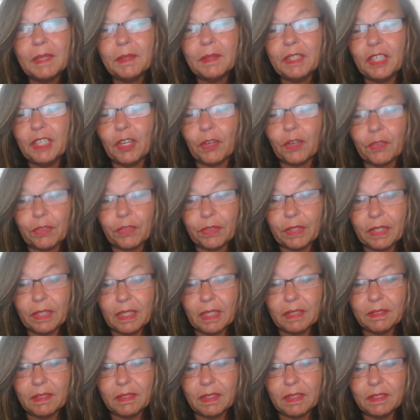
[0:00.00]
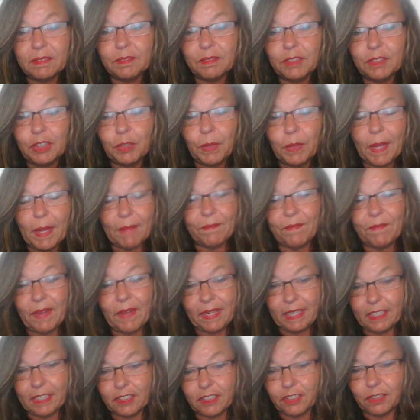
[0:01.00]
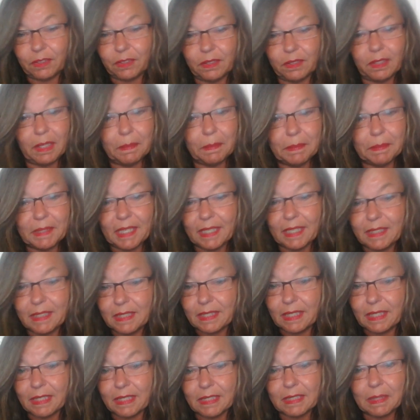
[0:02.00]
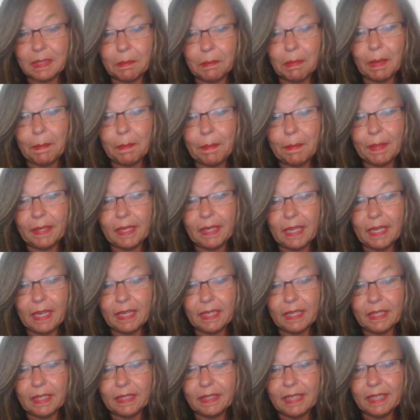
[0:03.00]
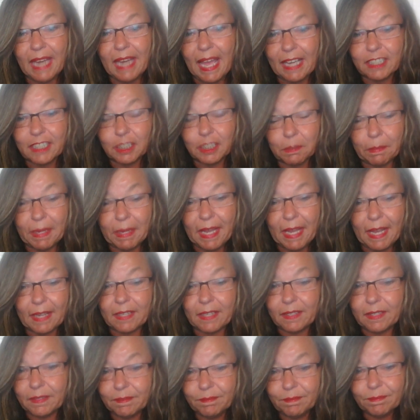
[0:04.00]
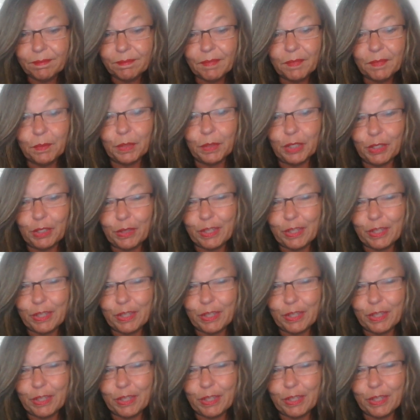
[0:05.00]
you have financial upsets, things come up, and it knocks you back when you